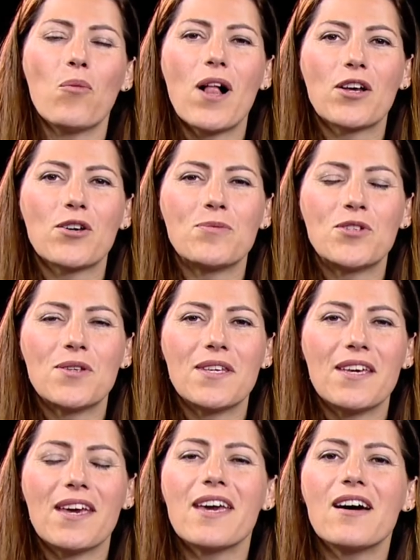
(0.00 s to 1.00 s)
Welcome to
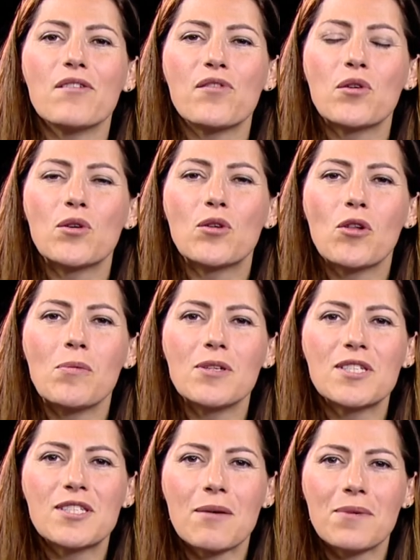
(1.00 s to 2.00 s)
the AI for Good
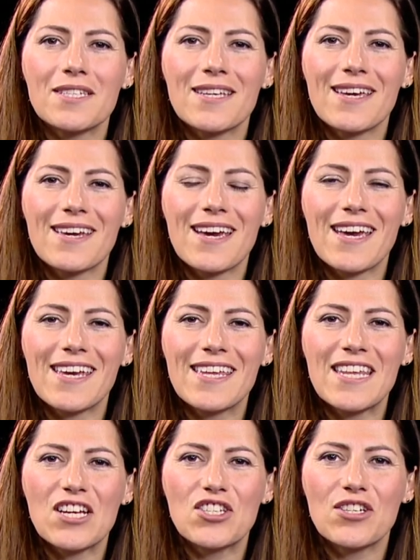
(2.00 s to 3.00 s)
Global Summit here
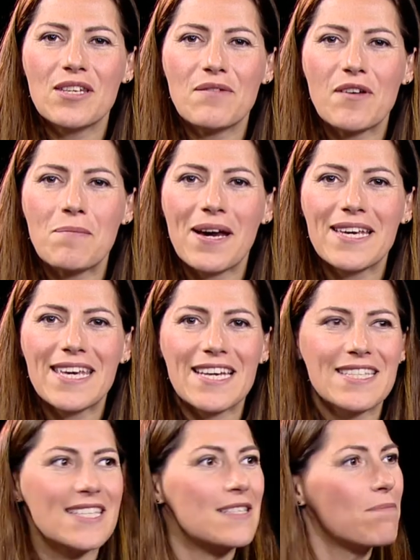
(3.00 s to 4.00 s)
in Geneva. My
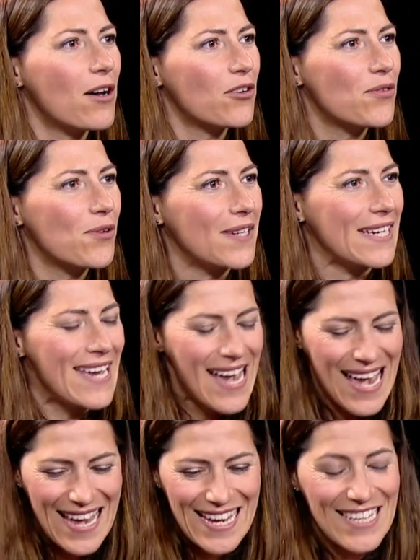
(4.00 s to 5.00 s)
guest is Mark Crowley.
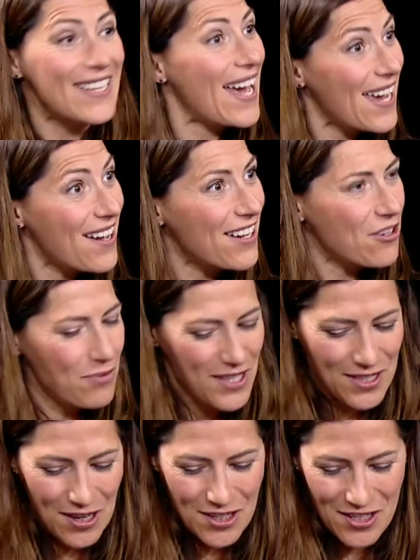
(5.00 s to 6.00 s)
He's an AI
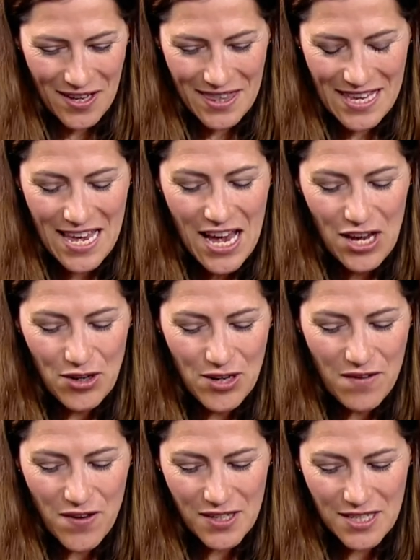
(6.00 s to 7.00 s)
researcher at the
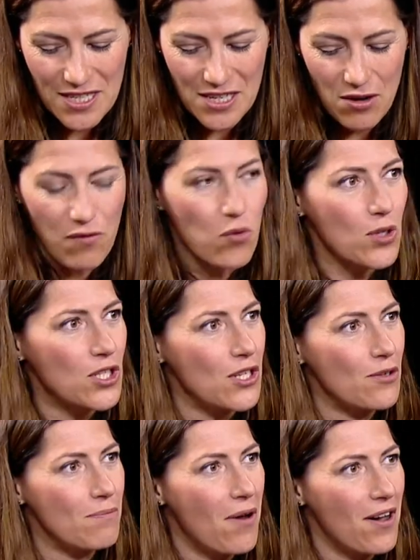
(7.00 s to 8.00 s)
University of
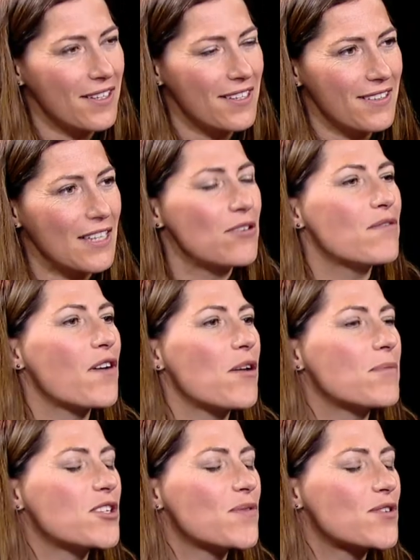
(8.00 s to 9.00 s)
Waterloo. Mark, thank you very
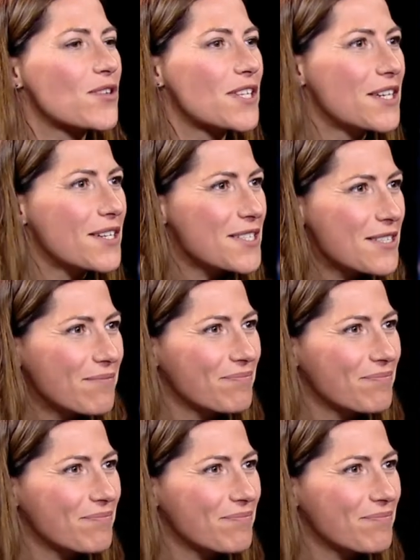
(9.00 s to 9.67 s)
much for joining us.